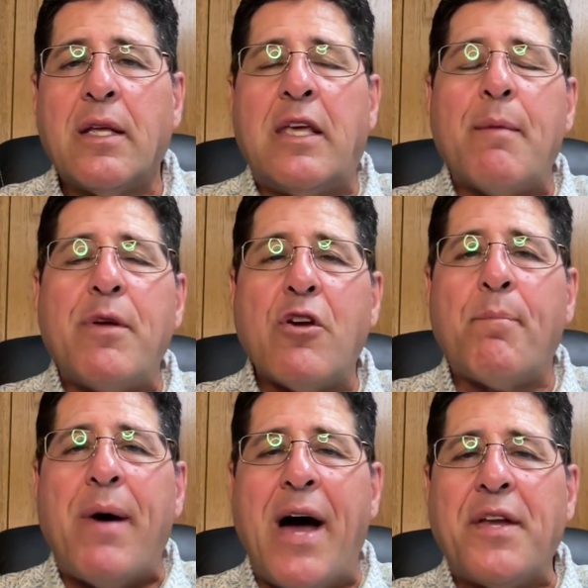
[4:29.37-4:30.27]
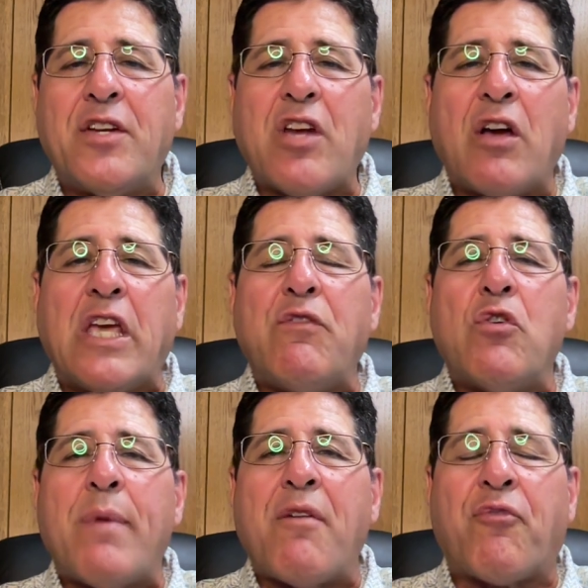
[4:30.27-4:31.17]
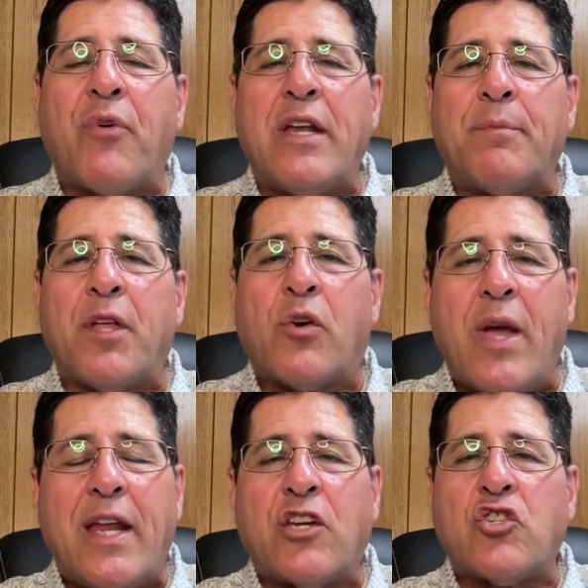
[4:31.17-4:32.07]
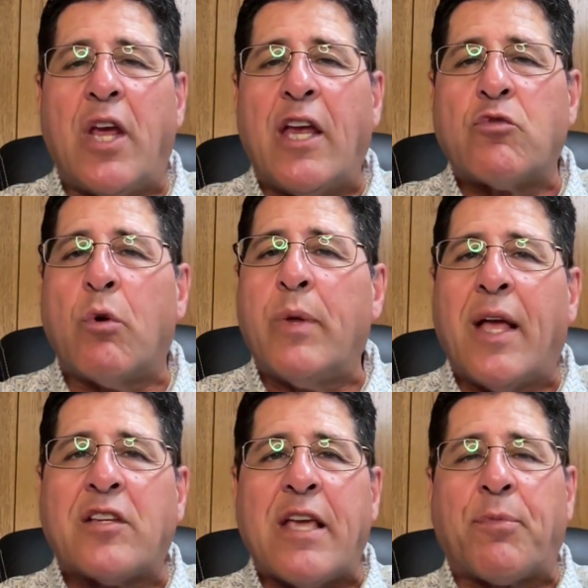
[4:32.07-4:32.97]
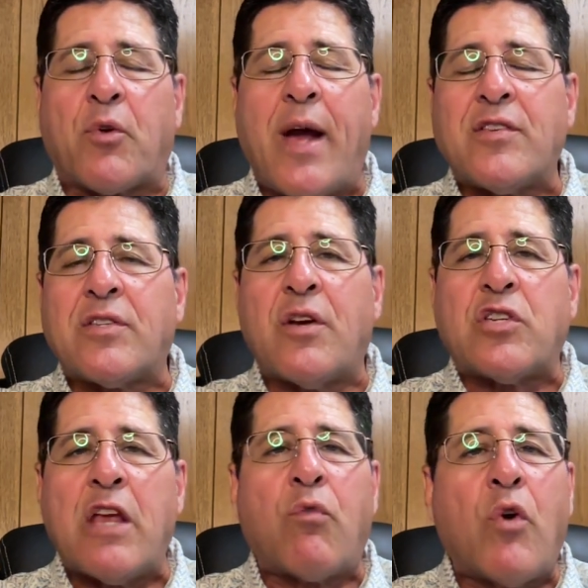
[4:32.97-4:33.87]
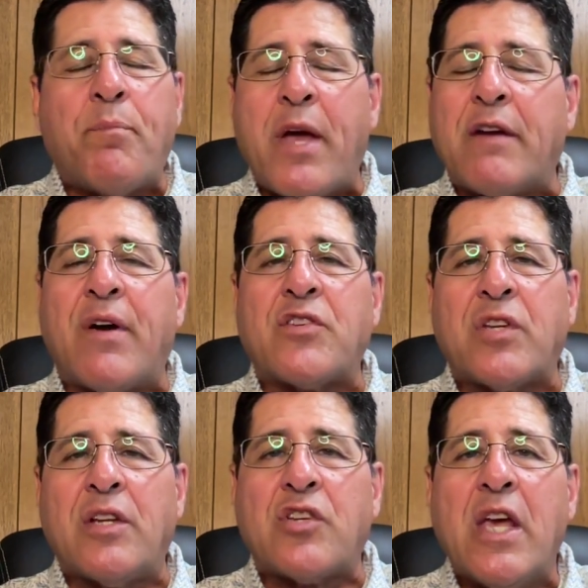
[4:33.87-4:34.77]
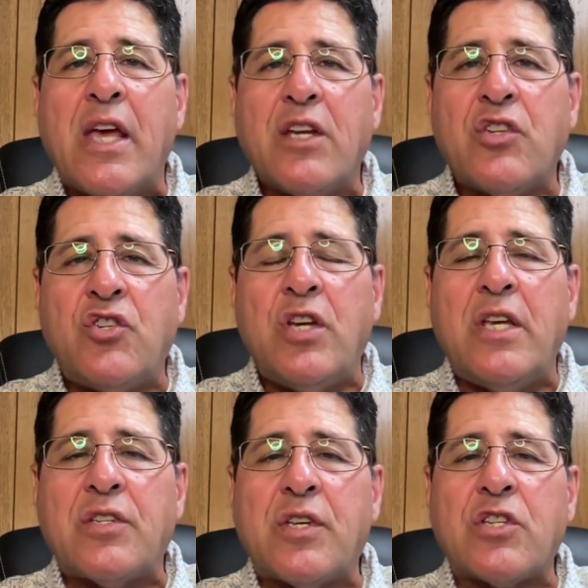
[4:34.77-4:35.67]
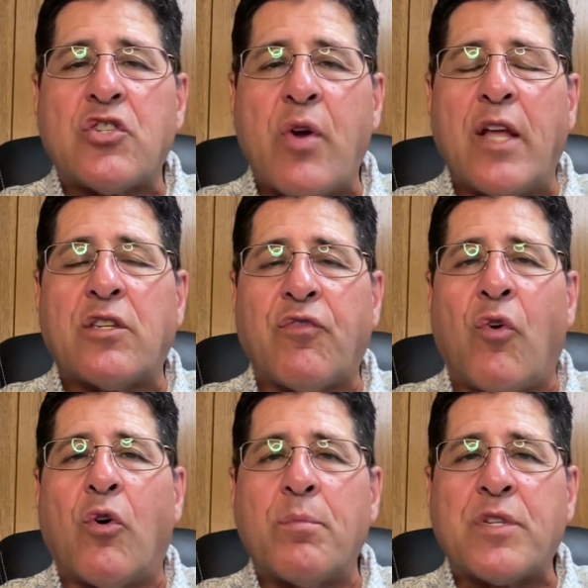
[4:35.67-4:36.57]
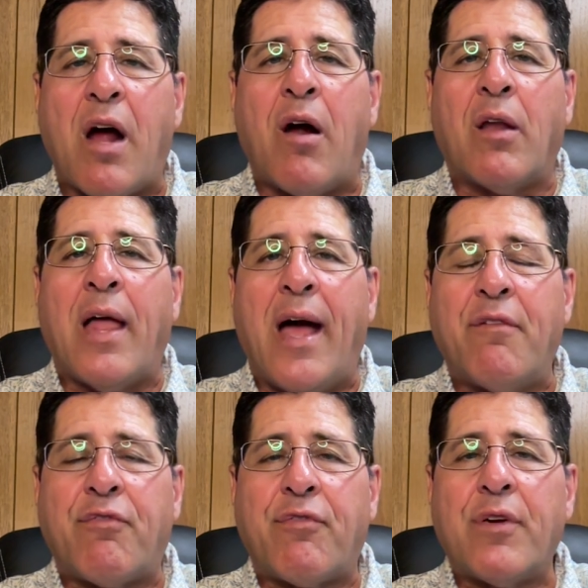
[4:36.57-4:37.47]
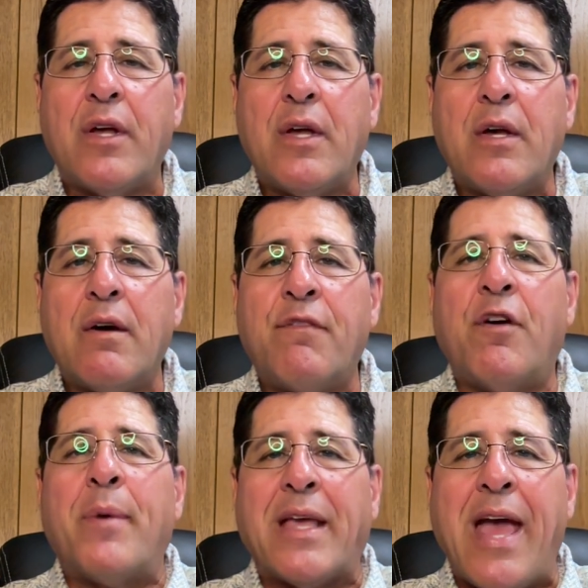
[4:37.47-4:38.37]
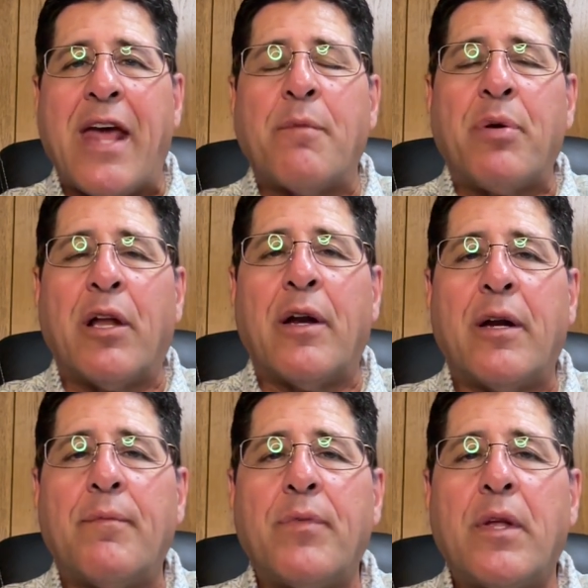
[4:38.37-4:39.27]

Give me your bondage, I'll give you my freedom. The great exchange when we accept Christ as our Savior, repent of our sins, Jesus transforms our life from a caterpillar